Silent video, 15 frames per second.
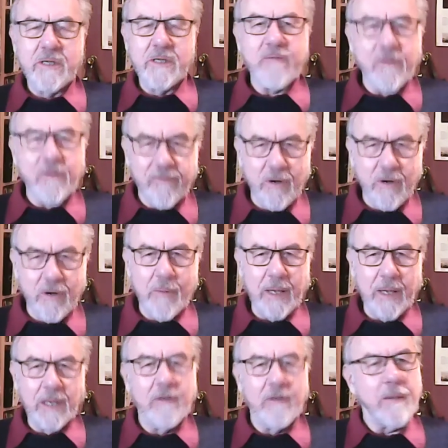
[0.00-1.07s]
you're mm.
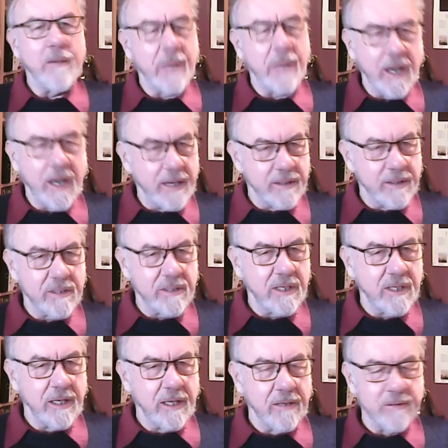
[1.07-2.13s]
filming, you're in behind the
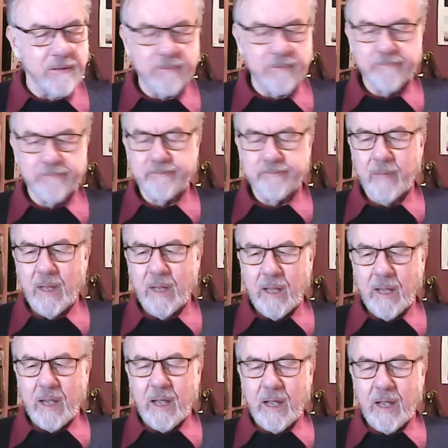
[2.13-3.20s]
scenes.
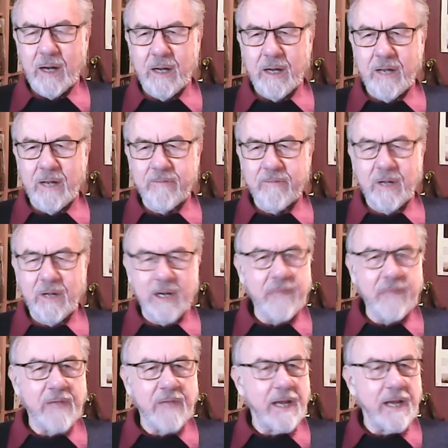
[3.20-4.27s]
And I yeah. love I
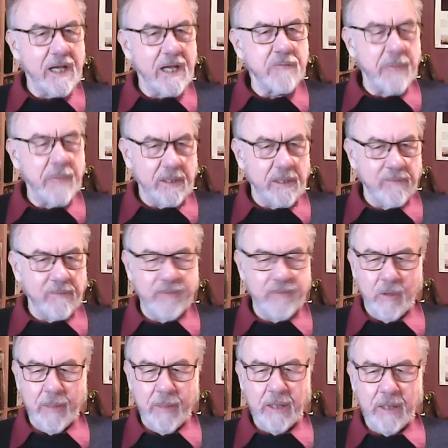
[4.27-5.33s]
love that aspect of
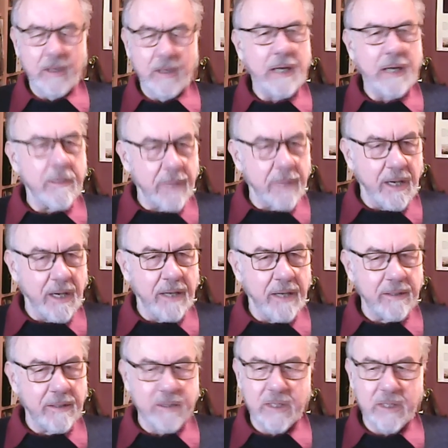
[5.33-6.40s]
filming. You're getting
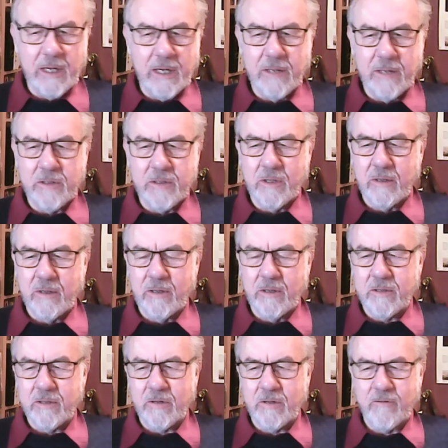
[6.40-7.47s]
behind the scenes. You
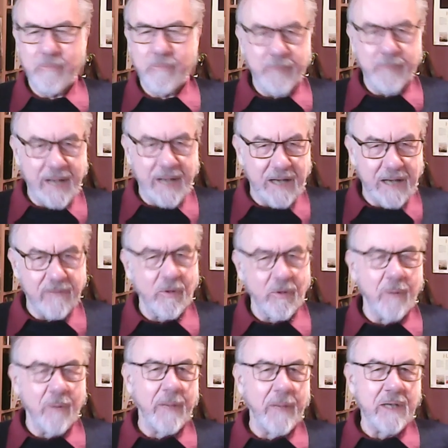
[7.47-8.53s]
you're sort of part of
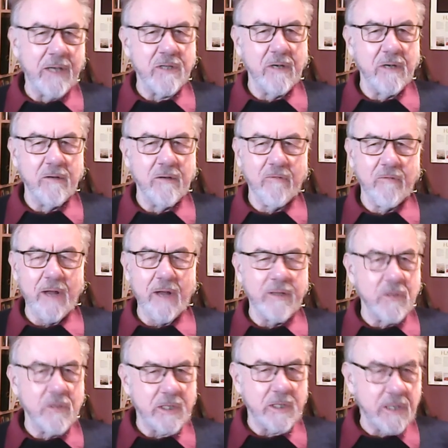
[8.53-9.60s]
what makes it, rather
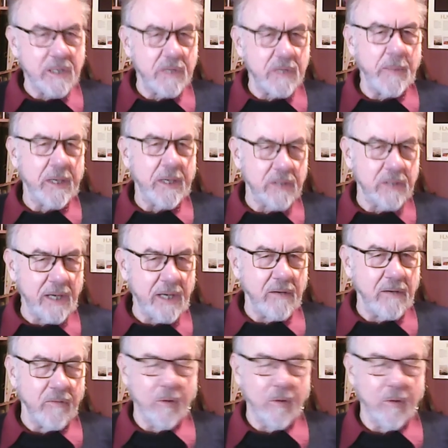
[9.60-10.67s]
than just a spectator
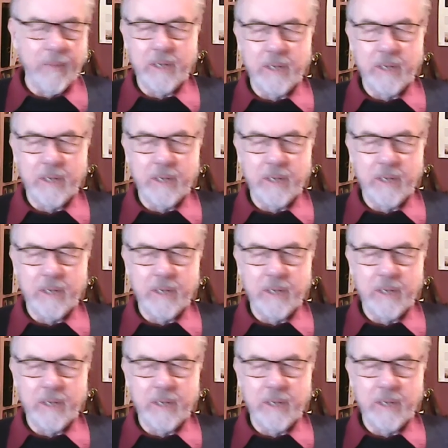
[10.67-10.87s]
of what makes